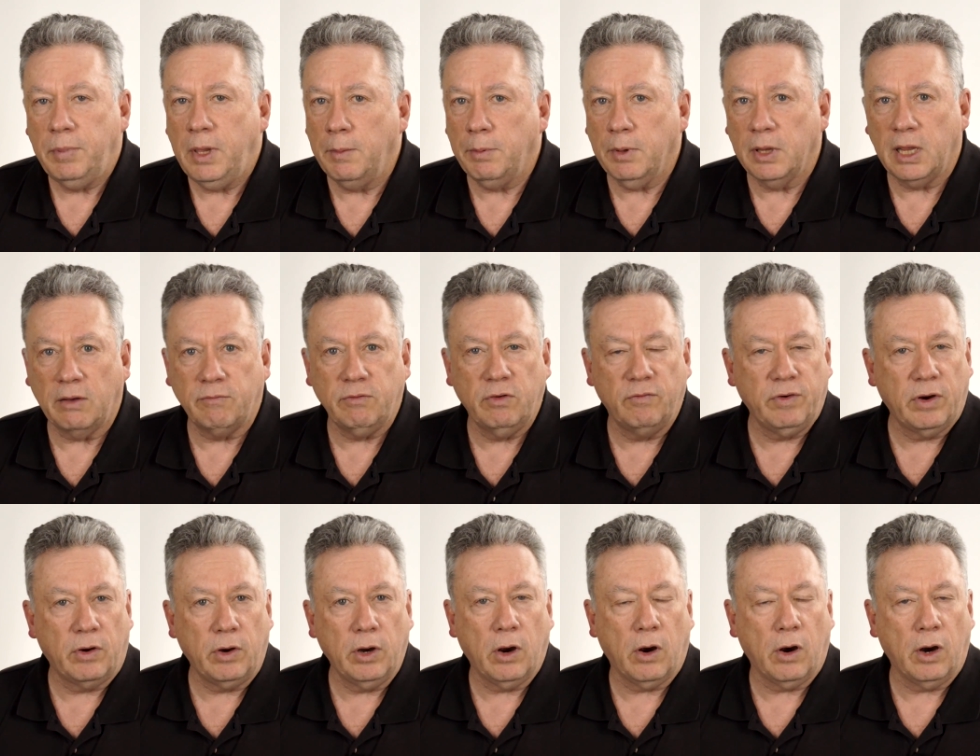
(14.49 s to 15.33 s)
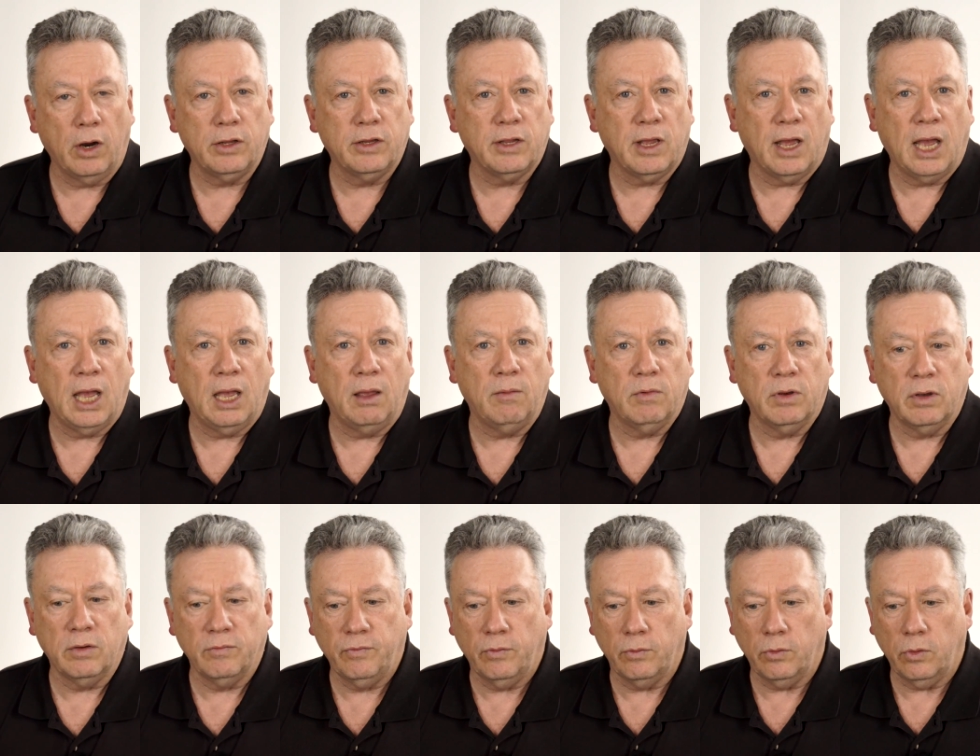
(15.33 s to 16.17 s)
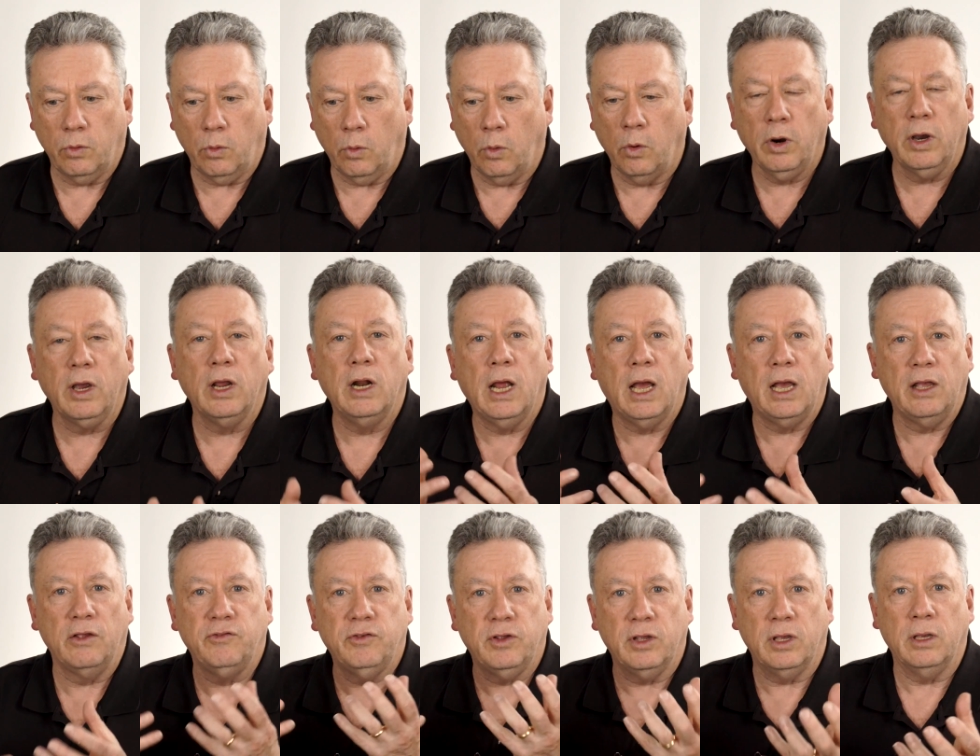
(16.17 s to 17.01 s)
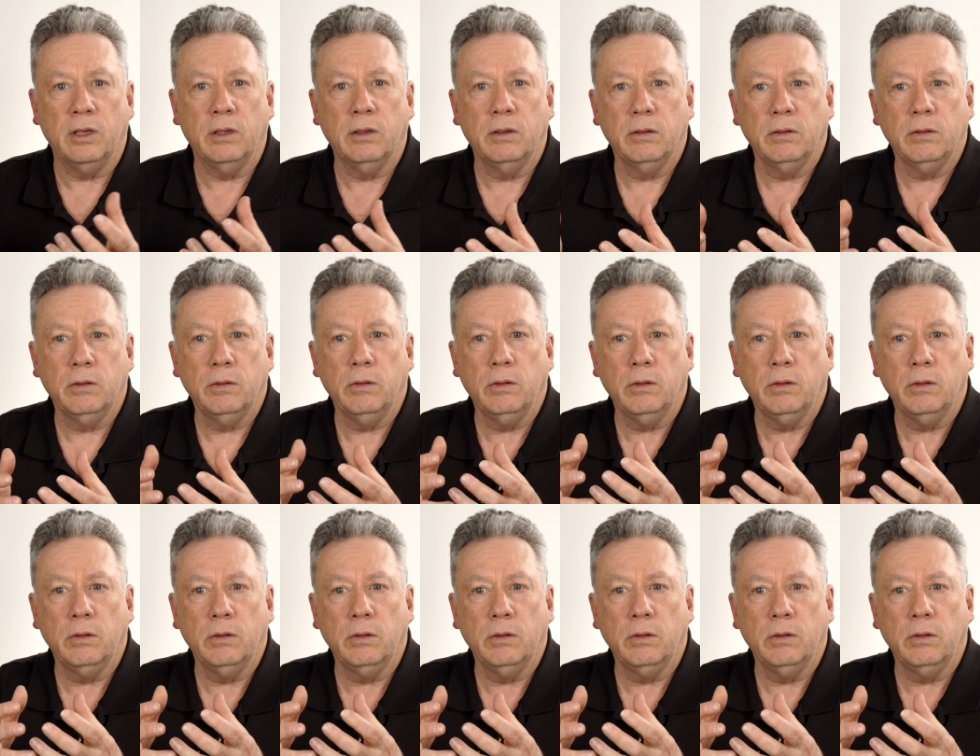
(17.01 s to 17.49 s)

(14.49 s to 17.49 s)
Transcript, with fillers: people have a very hard time of organizing